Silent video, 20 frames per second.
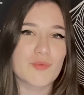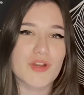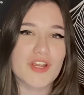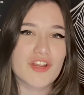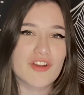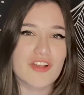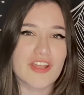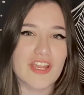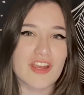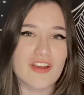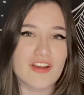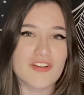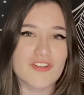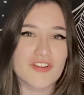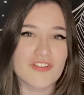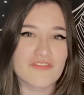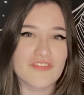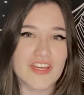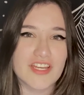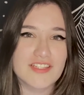where your
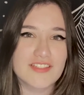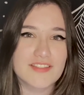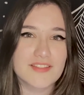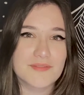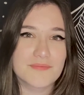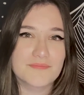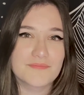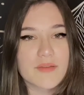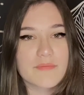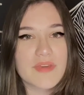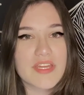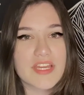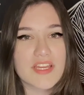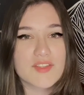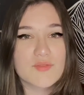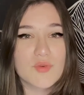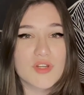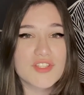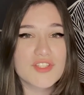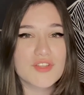character fits.
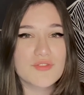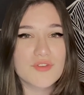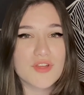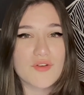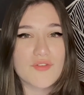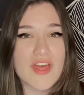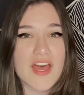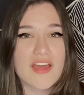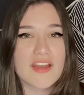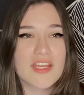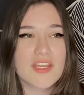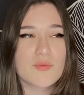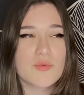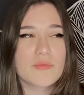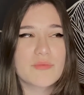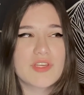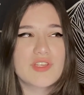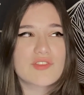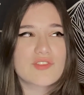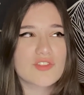Because once you know that, it will
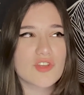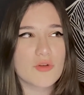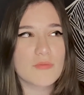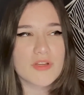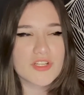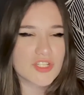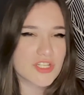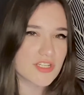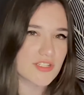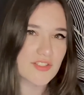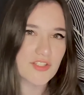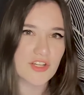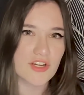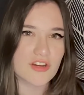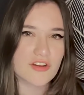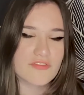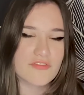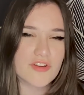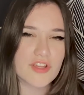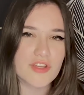be so much
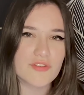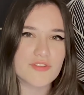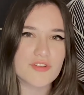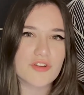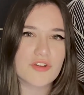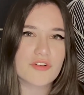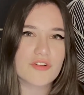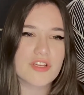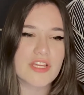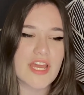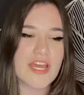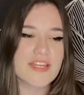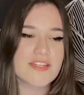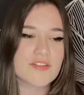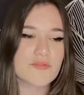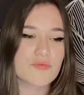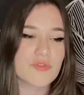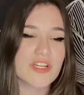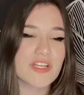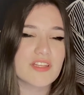easier for you to
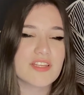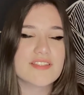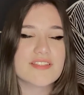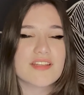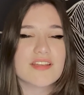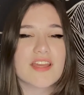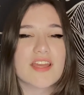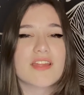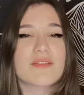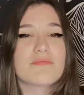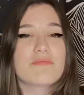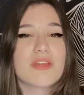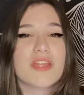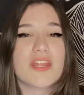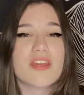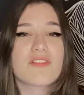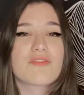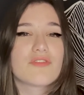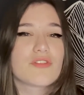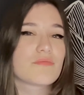create realistic and
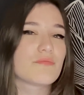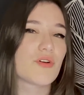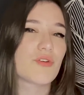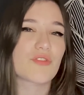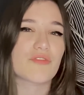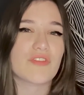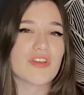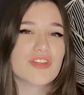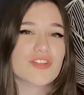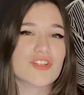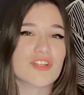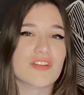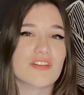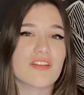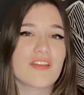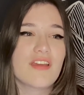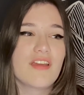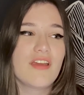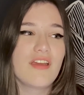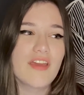meaningful motivation